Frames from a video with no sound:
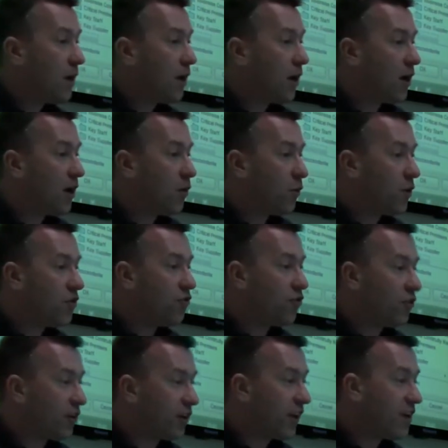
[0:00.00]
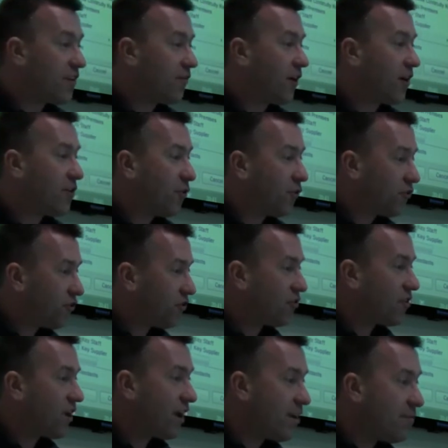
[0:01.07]
uh, we should identify not
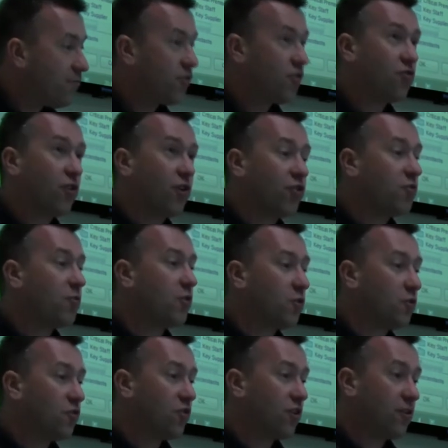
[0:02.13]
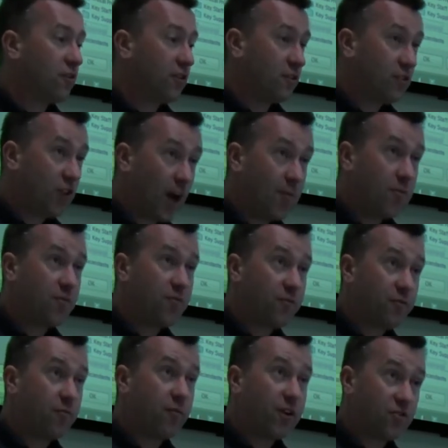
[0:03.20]
just that infrastructure but also the types of
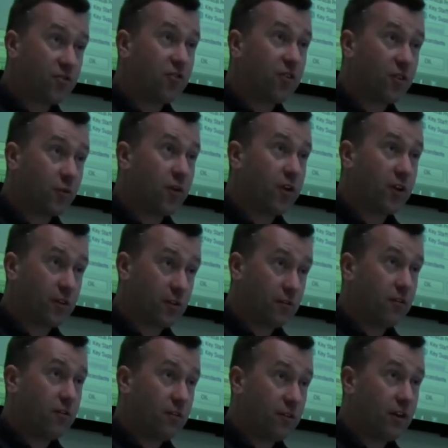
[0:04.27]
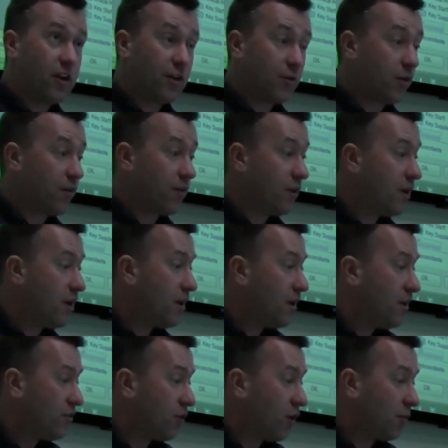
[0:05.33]
information that we're dealing with.
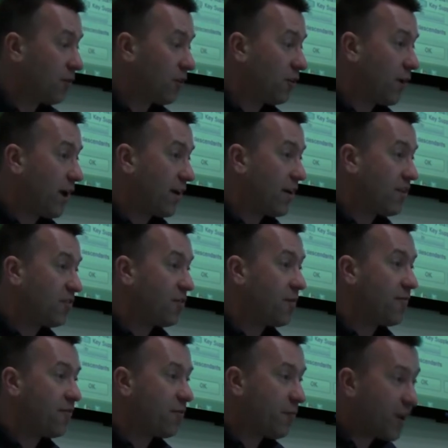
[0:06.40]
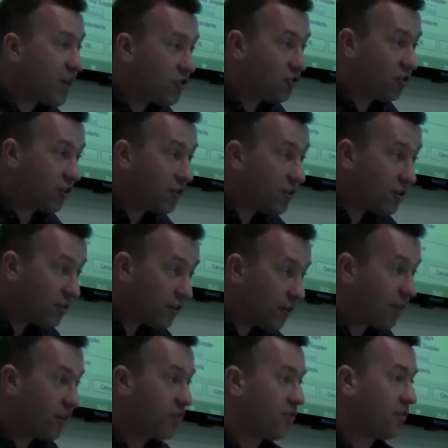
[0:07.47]
So I'm going to add in some information to
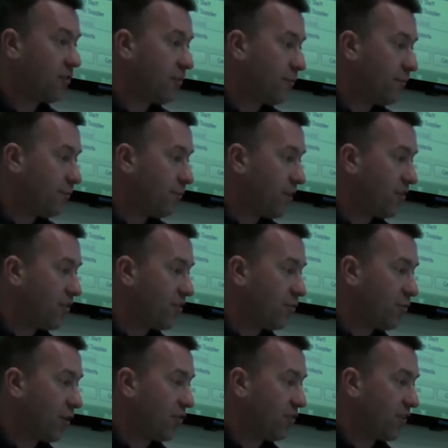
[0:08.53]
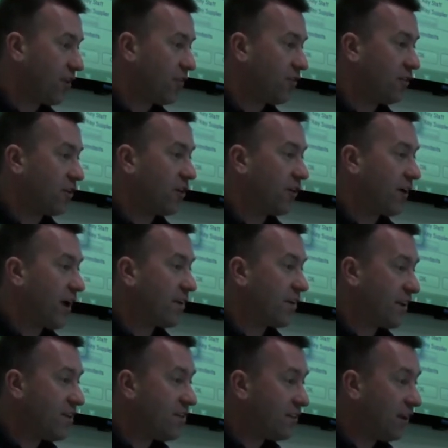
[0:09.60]
this business process. I'm going to add
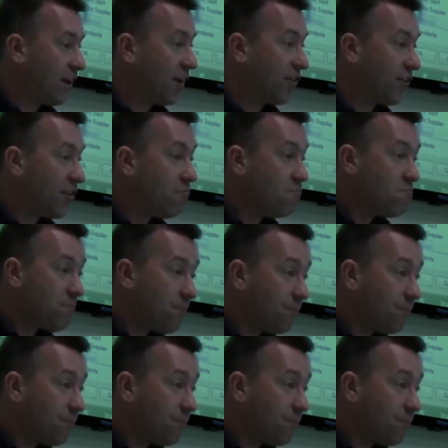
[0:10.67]
into London